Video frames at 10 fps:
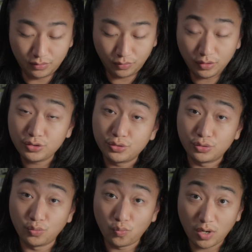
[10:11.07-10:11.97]
want you
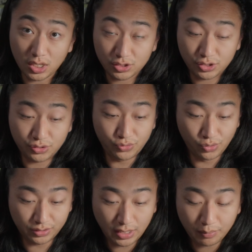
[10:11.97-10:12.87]
to watch
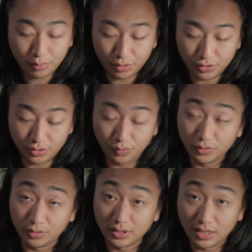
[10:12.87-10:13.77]
your temperature
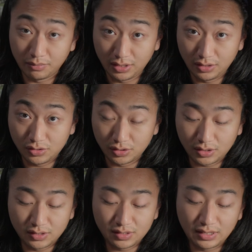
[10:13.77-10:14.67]
with your lamination
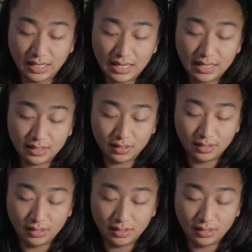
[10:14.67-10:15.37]
because that